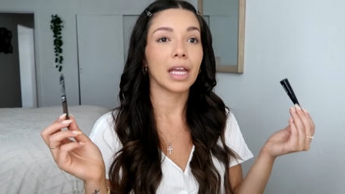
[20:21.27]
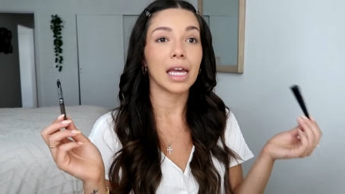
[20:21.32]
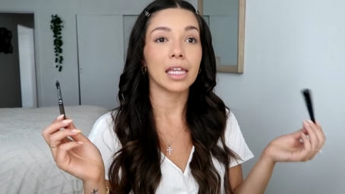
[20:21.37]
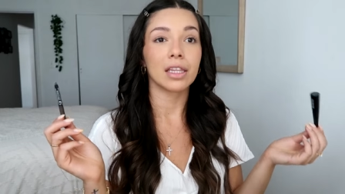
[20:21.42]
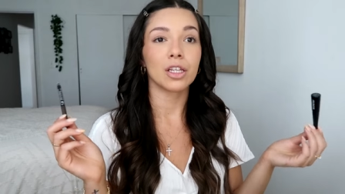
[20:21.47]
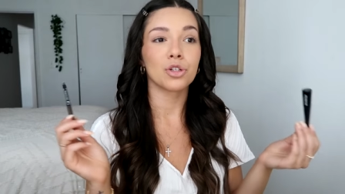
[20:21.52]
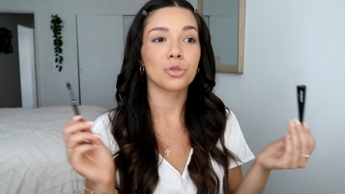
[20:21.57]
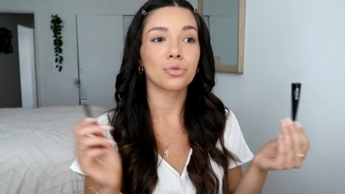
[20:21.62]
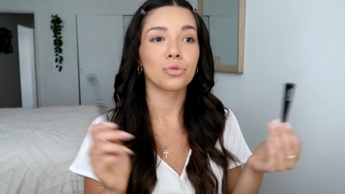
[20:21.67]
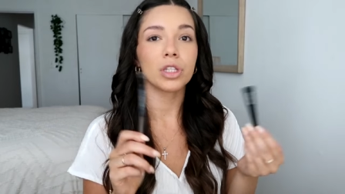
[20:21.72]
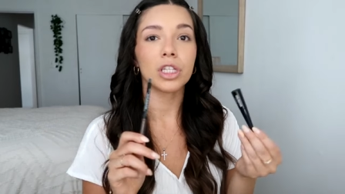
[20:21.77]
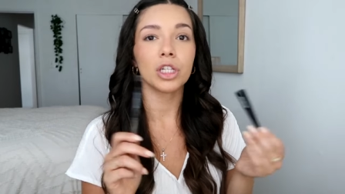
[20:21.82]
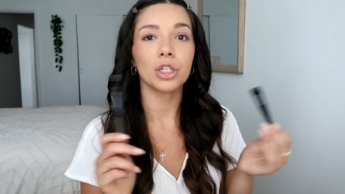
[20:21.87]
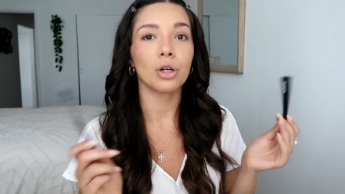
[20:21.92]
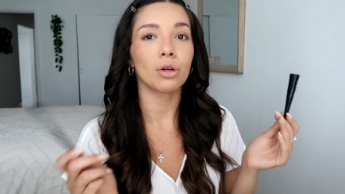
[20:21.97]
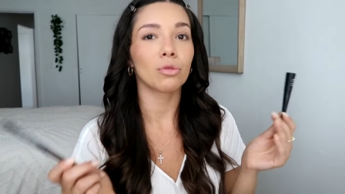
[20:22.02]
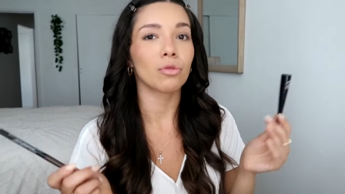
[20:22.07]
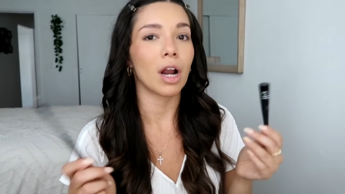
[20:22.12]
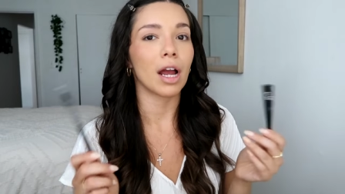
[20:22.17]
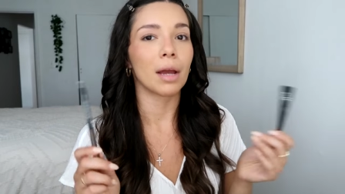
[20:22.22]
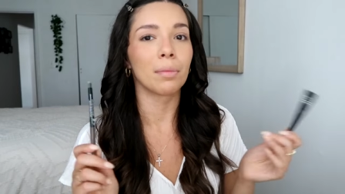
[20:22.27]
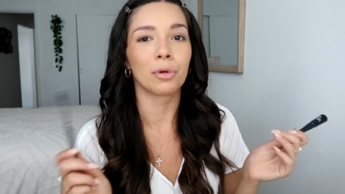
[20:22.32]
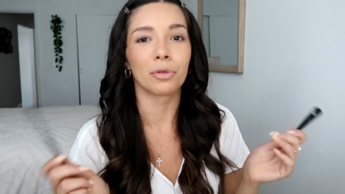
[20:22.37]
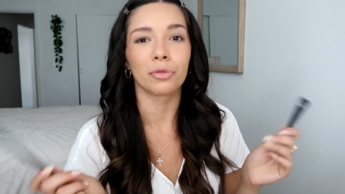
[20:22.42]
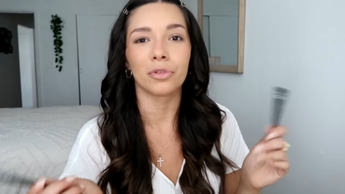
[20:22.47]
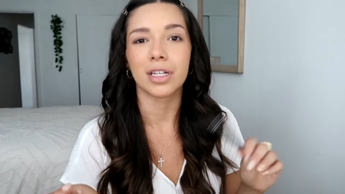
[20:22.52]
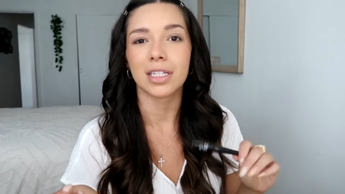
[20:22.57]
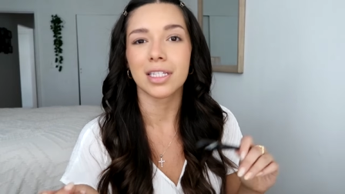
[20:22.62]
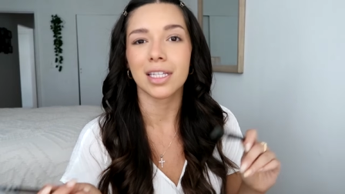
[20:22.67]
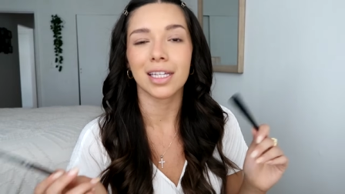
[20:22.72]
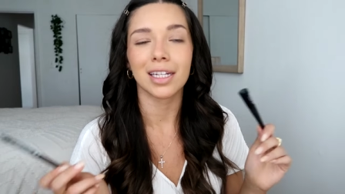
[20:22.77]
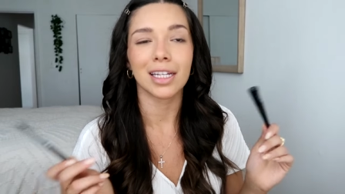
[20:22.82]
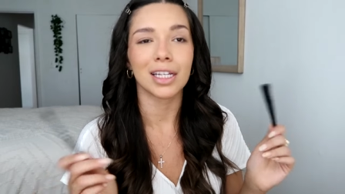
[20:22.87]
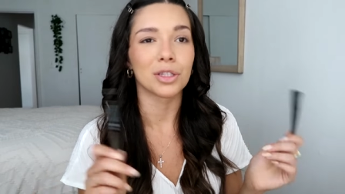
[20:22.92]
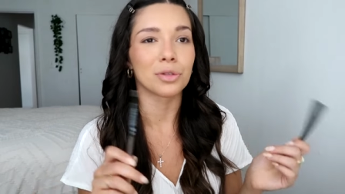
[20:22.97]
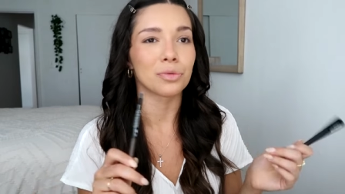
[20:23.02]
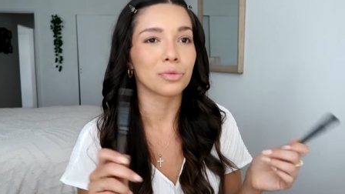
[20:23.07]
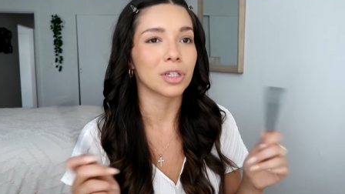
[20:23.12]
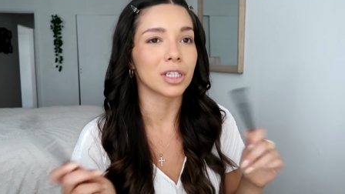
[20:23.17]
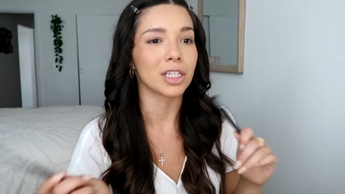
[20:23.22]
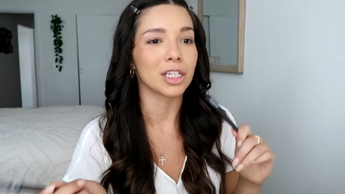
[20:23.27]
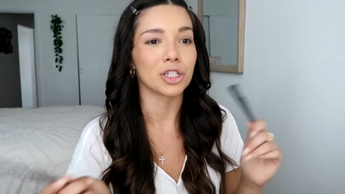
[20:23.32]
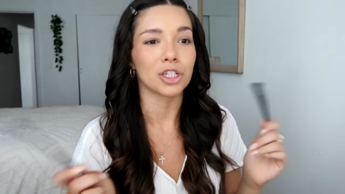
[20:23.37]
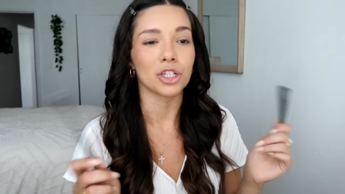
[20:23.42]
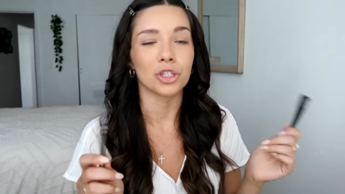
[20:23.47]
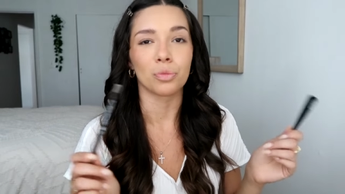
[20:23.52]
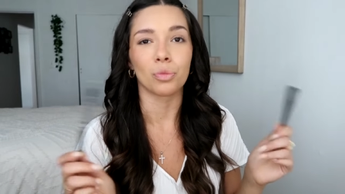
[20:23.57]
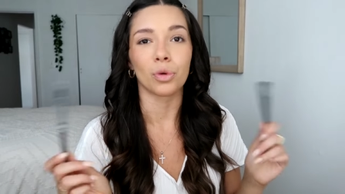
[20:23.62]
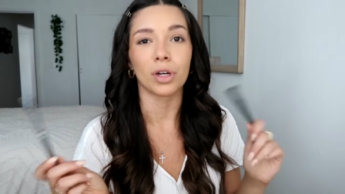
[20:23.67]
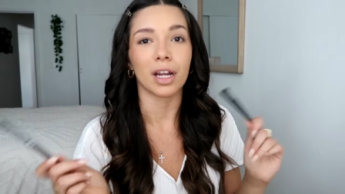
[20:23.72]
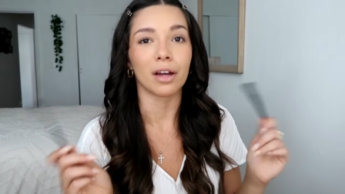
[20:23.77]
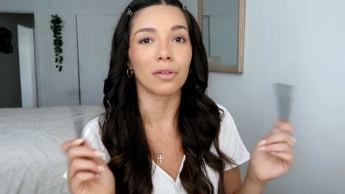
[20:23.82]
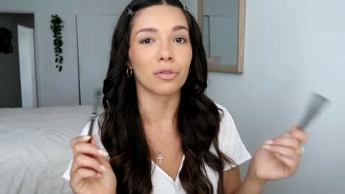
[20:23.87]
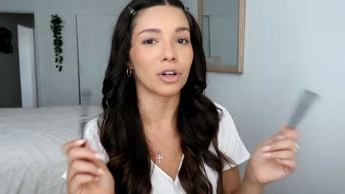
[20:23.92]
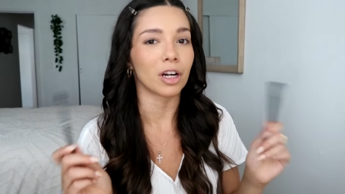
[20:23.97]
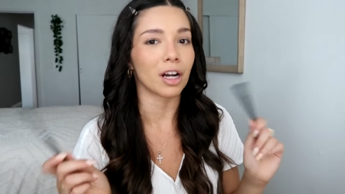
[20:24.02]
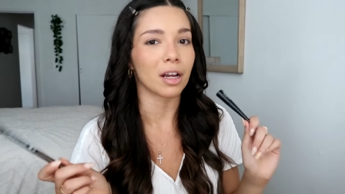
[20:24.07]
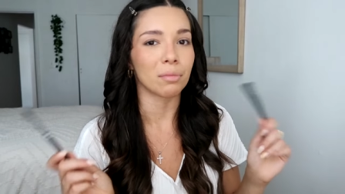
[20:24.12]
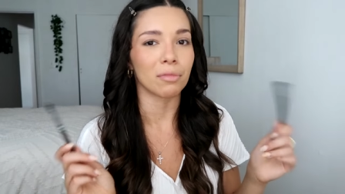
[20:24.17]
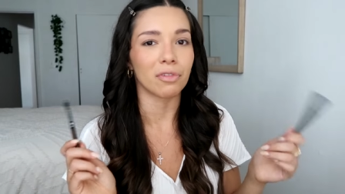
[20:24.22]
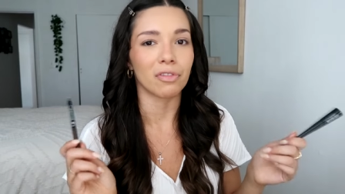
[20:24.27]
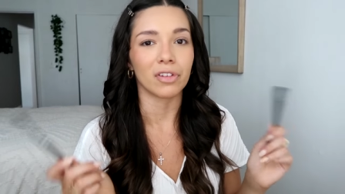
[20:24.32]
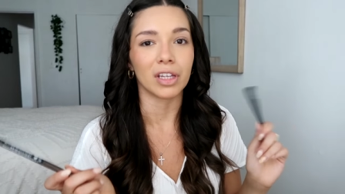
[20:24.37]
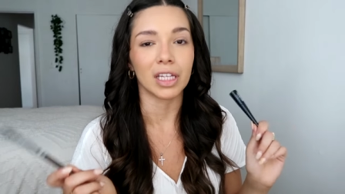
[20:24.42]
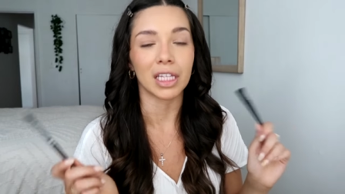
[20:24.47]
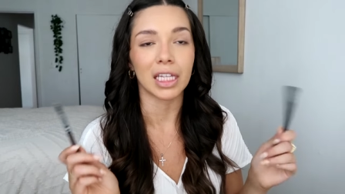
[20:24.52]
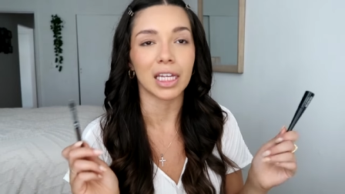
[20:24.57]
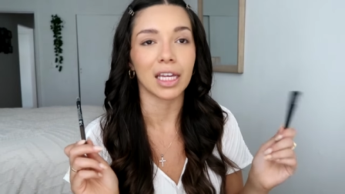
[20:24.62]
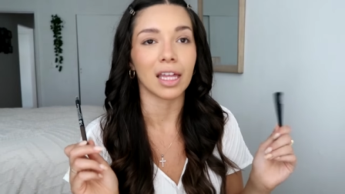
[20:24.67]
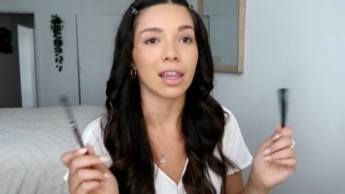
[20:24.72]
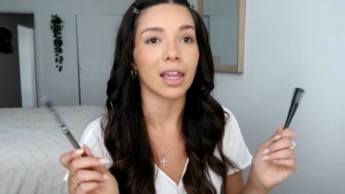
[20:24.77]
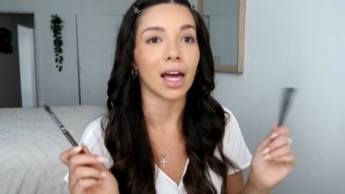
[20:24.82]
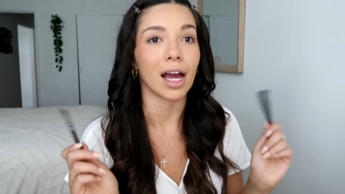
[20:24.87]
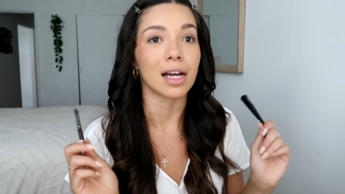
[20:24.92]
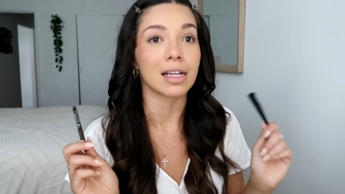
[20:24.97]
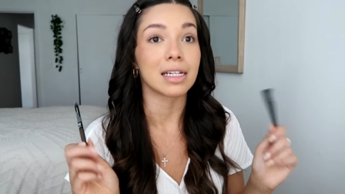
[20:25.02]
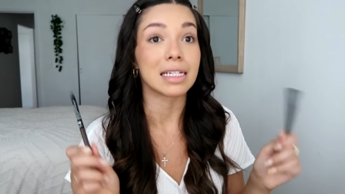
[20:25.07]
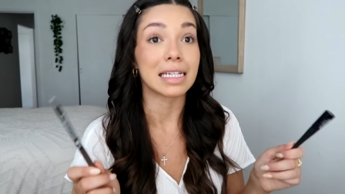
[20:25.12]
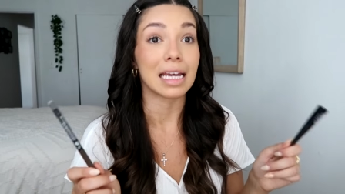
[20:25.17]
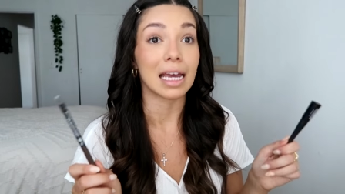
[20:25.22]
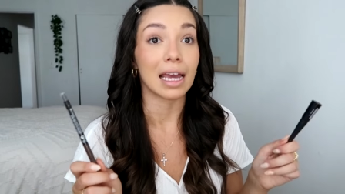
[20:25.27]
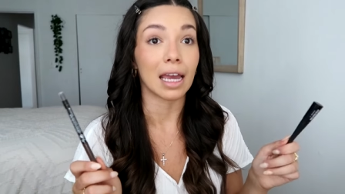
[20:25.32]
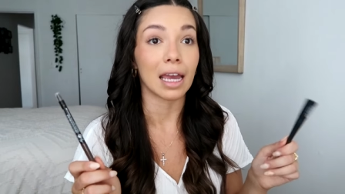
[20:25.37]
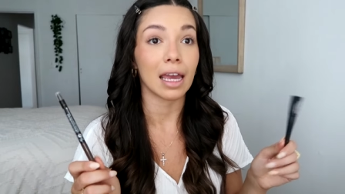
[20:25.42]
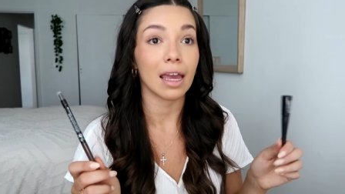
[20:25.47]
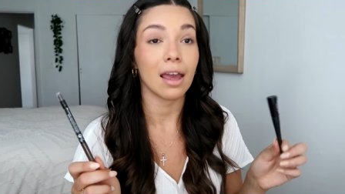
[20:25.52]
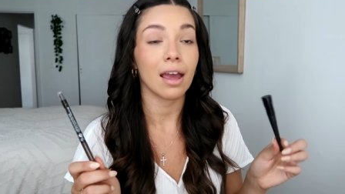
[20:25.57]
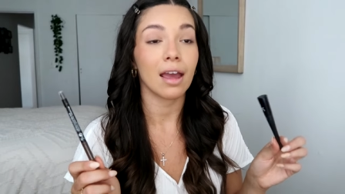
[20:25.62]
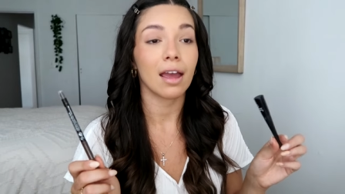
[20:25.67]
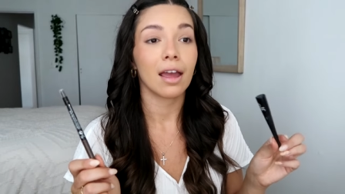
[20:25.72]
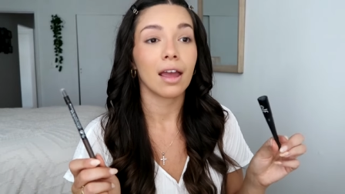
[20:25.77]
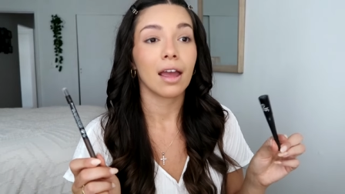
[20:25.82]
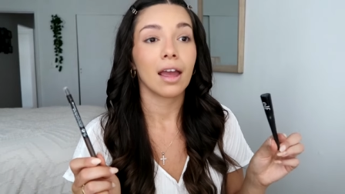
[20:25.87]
And there's really no rhyme or reason. It's really just whatever I'm feeling that day.